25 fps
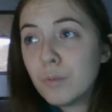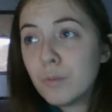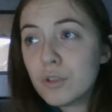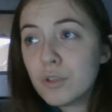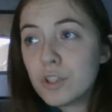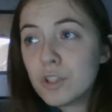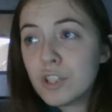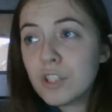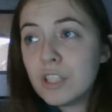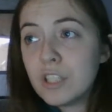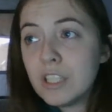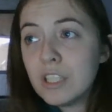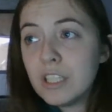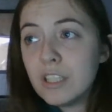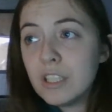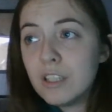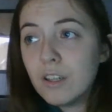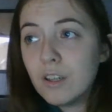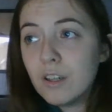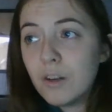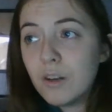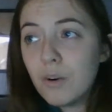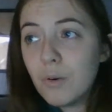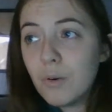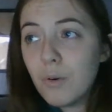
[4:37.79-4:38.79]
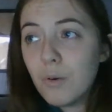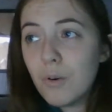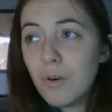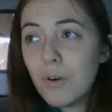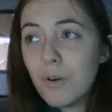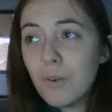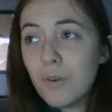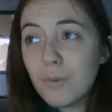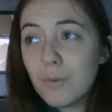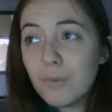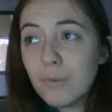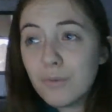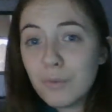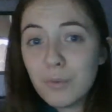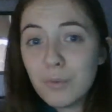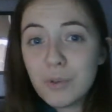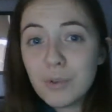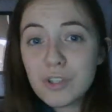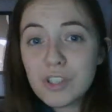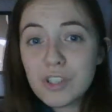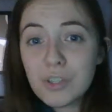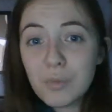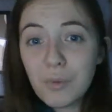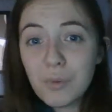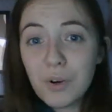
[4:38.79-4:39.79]
what she
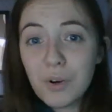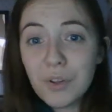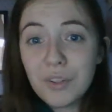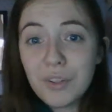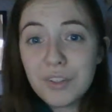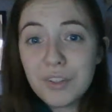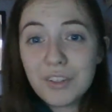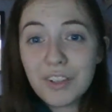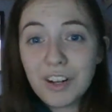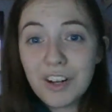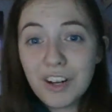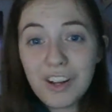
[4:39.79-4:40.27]
was.